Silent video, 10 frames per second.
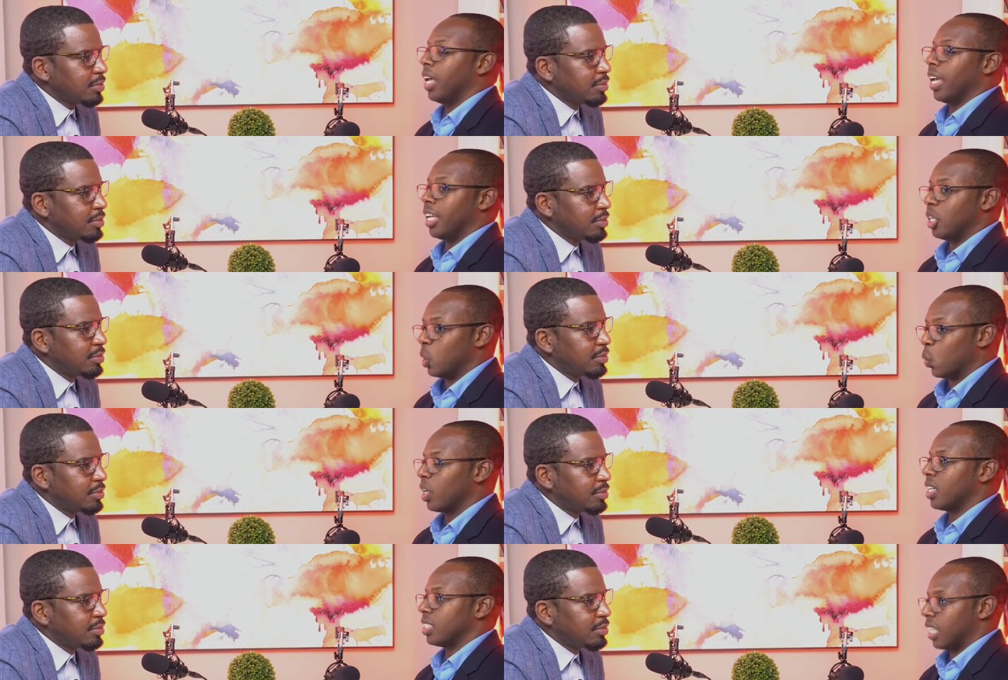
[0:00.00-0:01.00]
Speaker 1: in
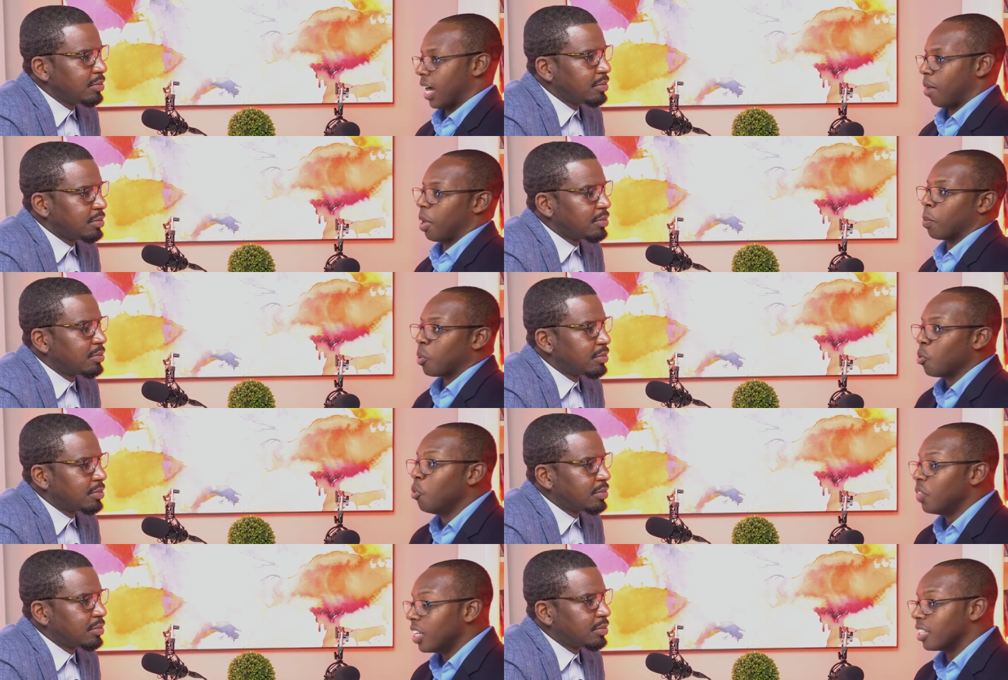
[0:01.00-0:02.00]
doing a job and
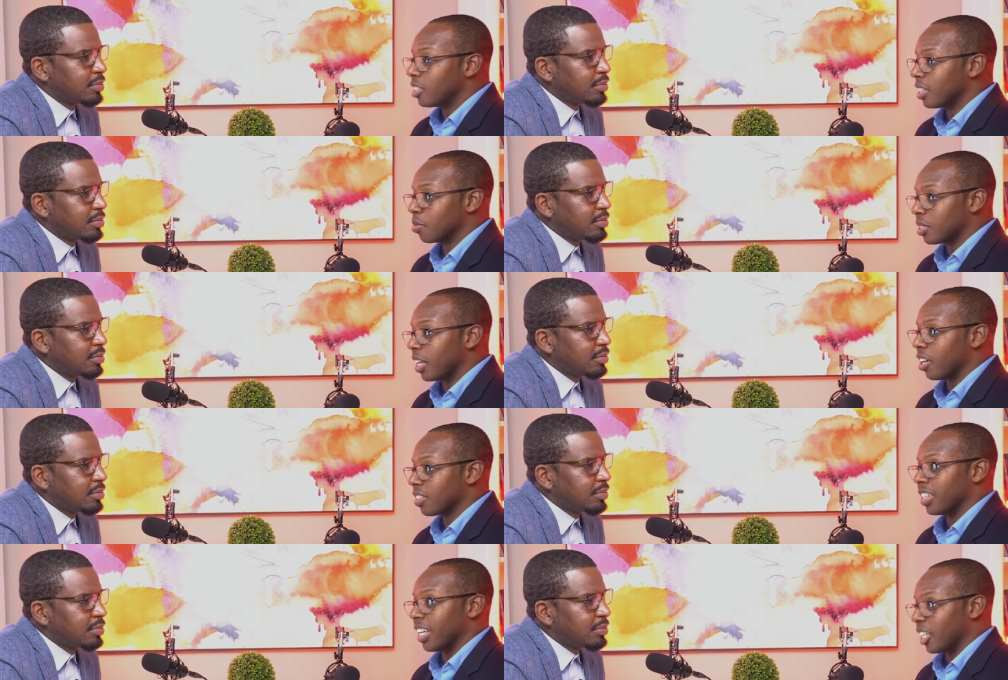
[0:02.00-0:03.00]
proving it to themselves
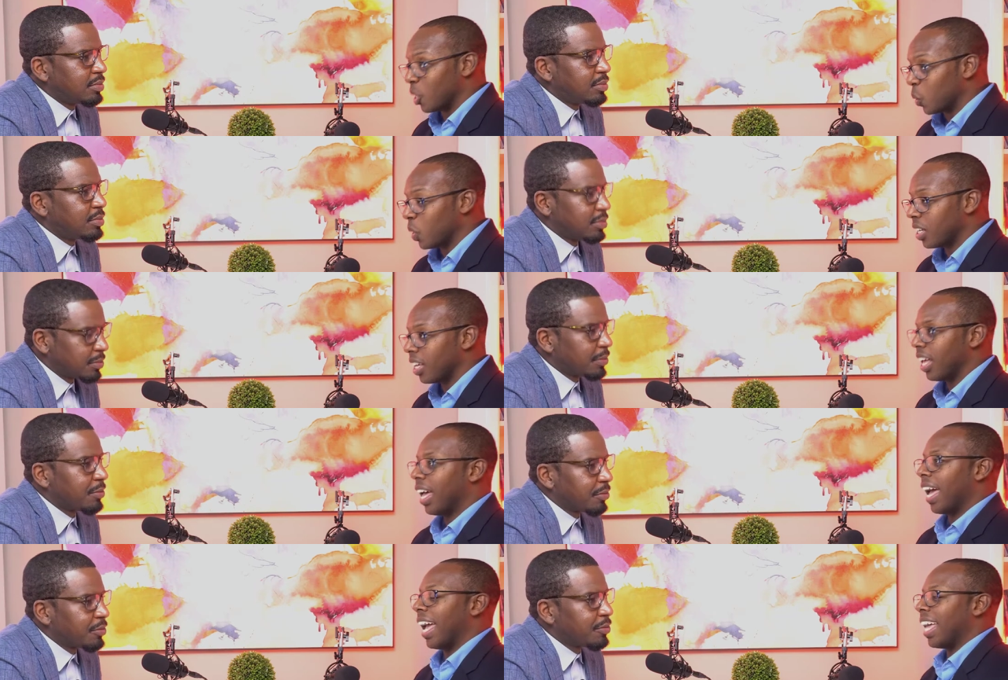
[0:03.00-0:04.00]
that they can do it,
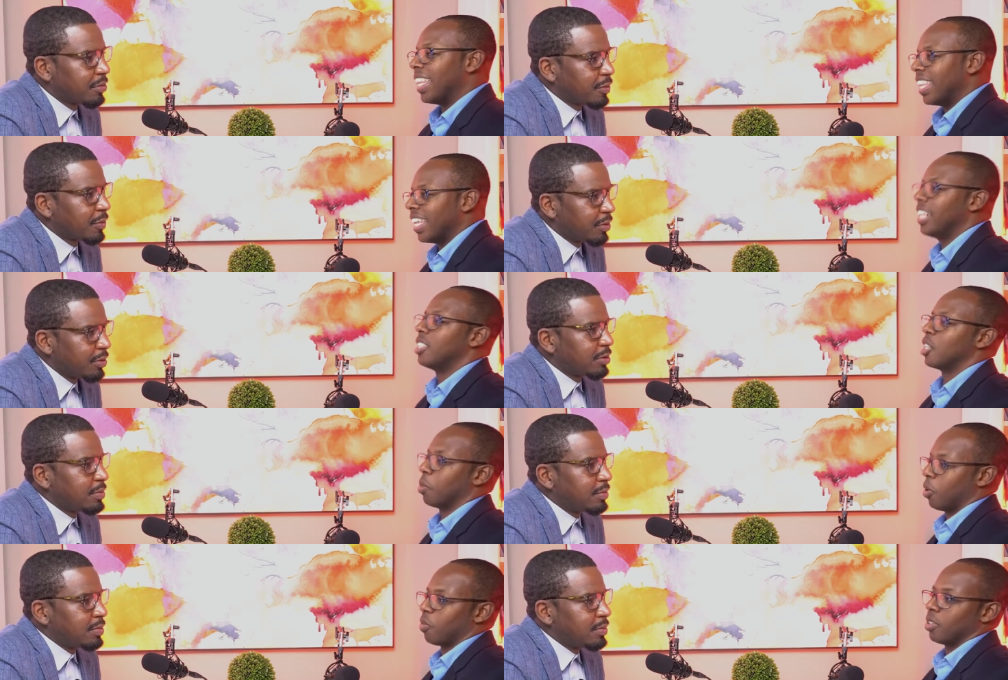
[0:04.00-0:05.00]
and then
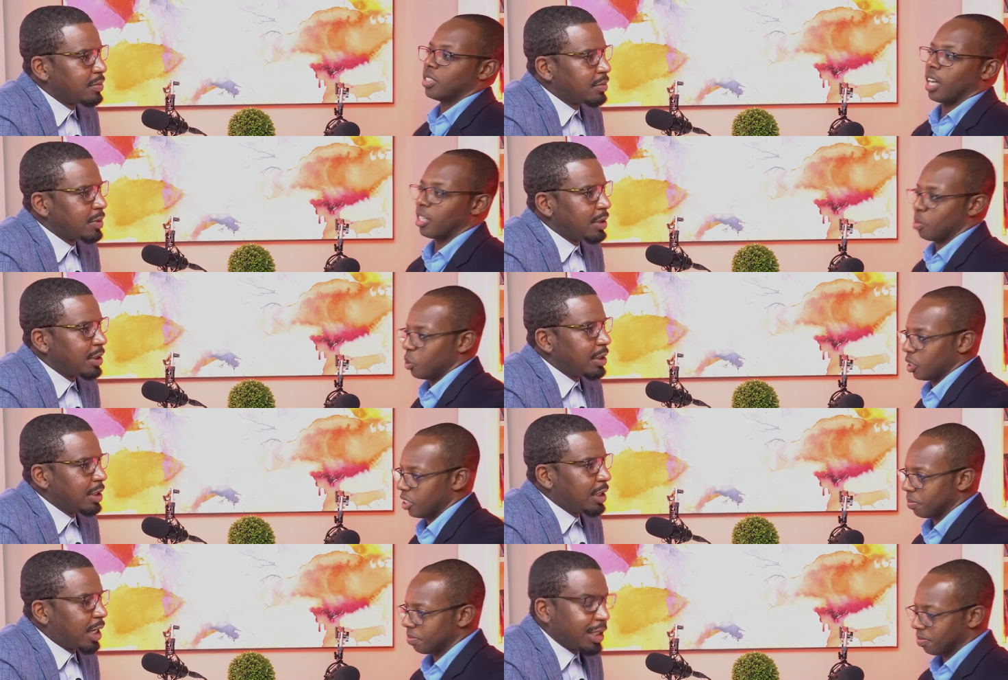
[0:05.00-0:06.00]
jump over into entrepreneurship.
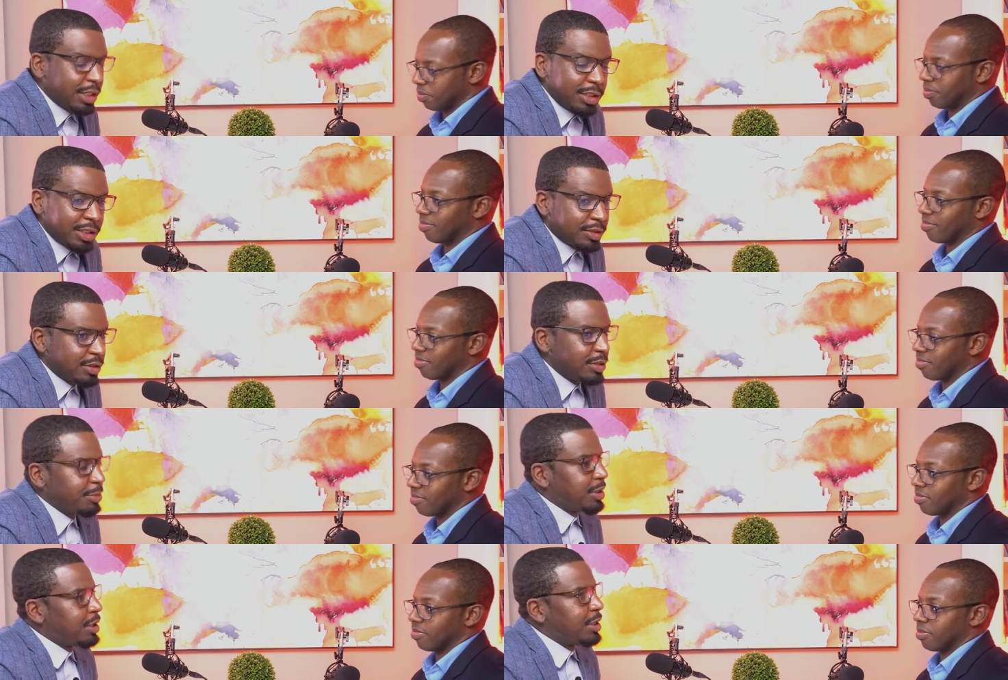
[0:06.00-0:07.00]
Speaker 2: I think that's an
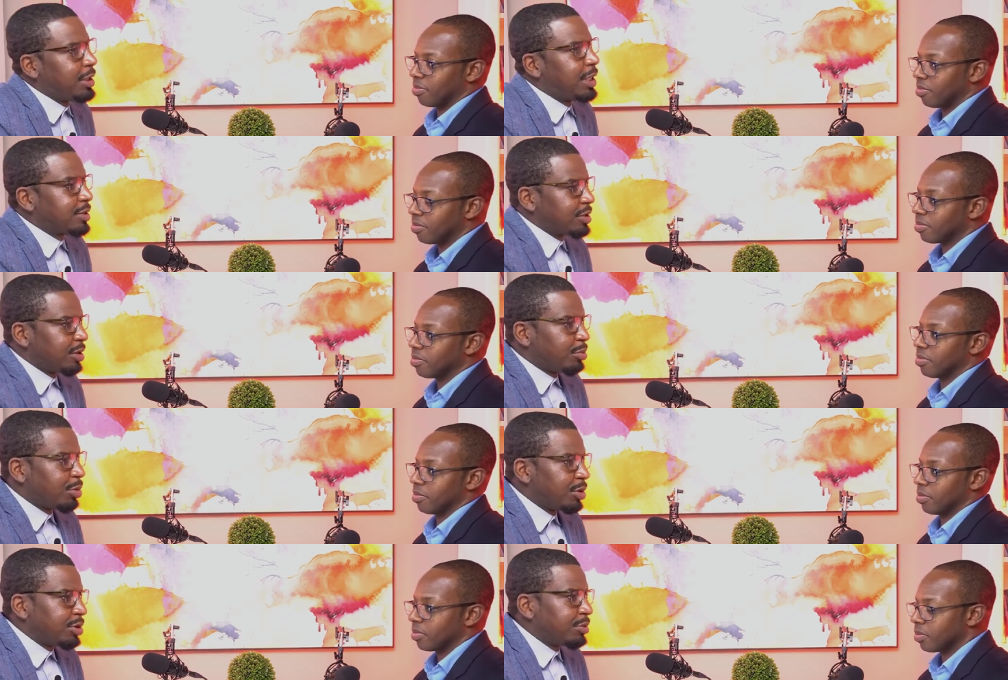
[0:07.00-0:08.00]
excellent
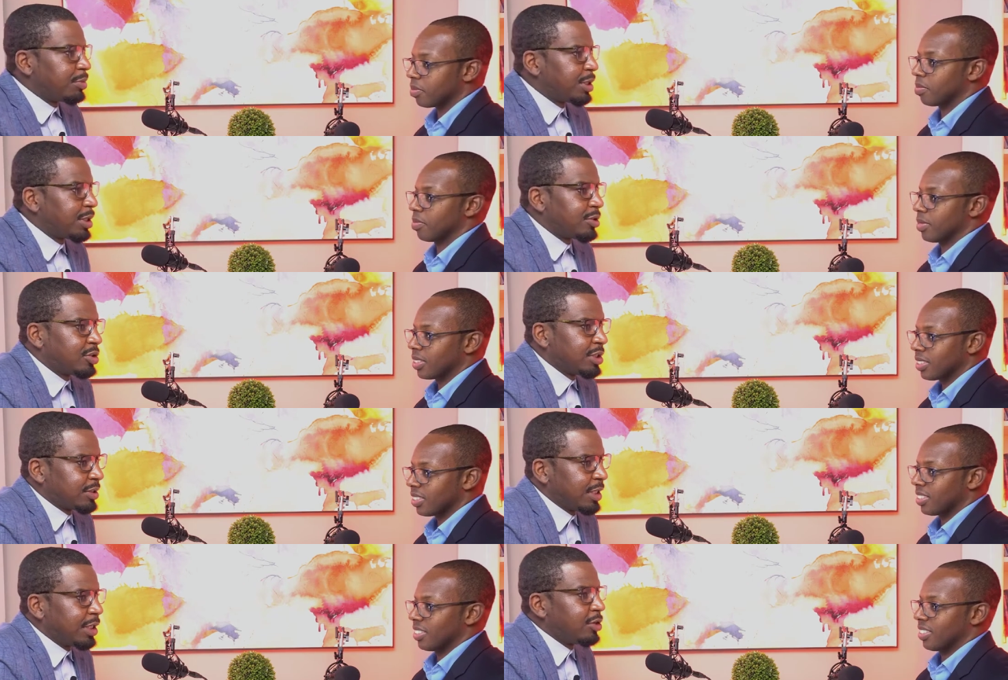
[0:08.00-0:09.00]
point, because just
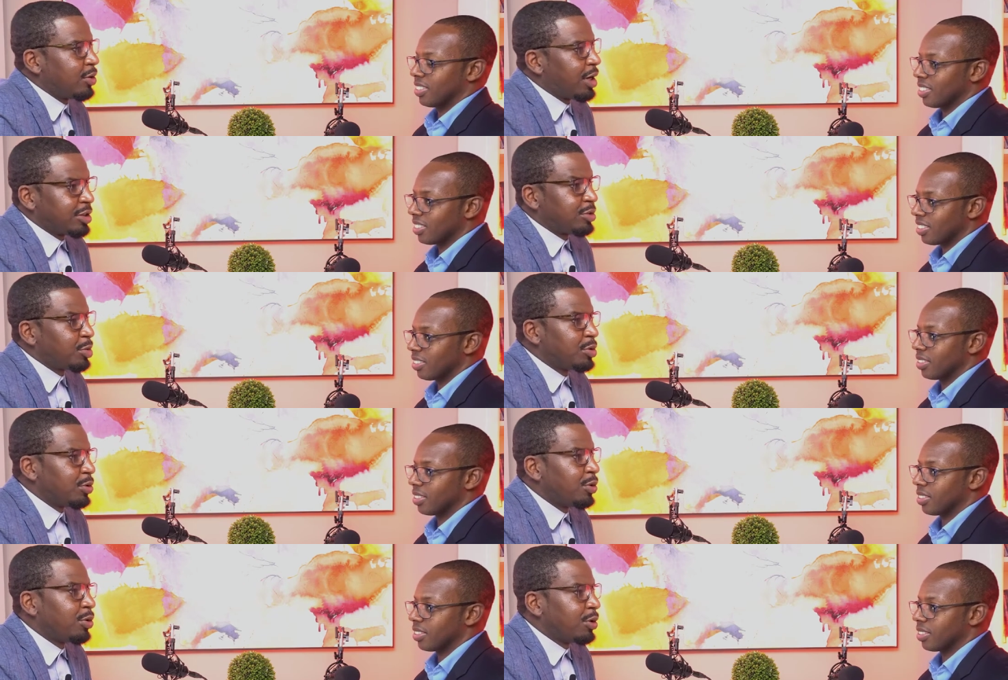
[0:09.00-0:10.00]
saying you're an
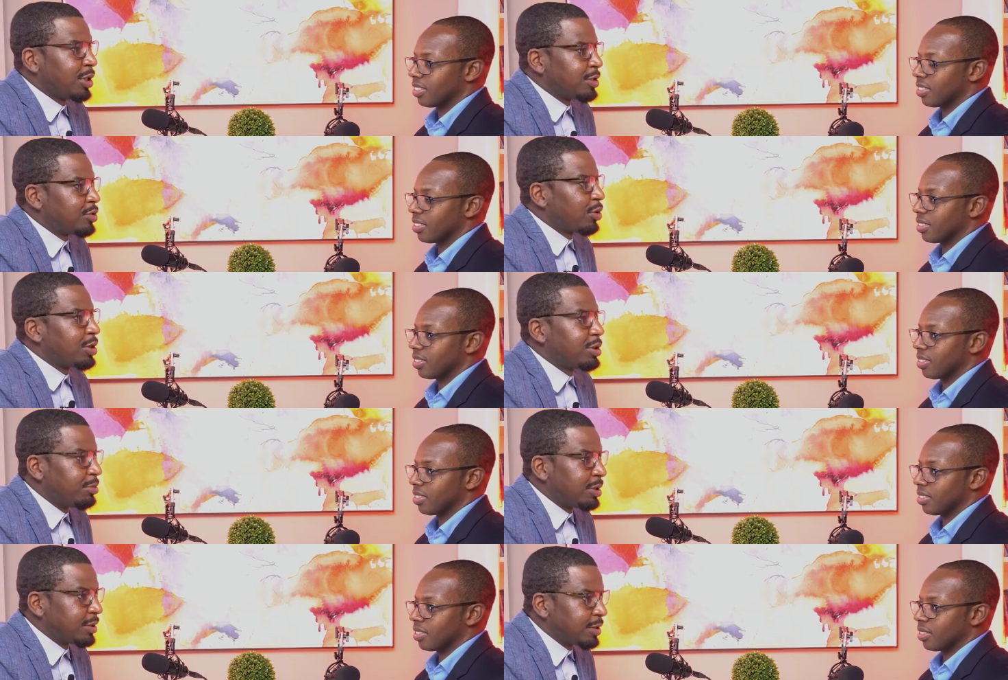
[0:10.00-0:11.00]
entrepreneur and starting a
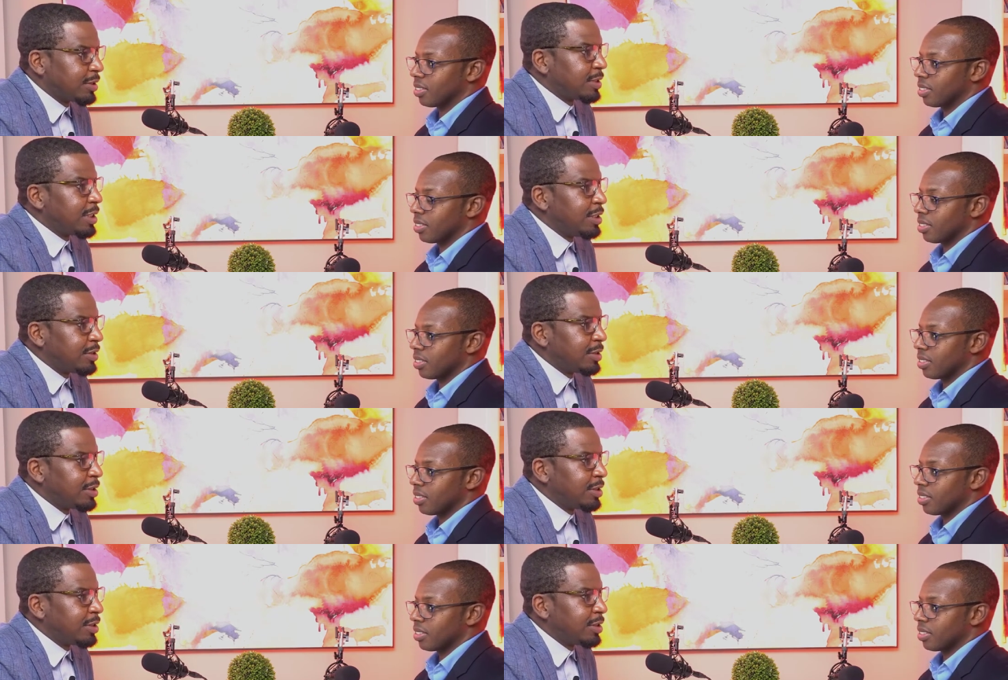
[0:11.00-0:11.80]
business is easy.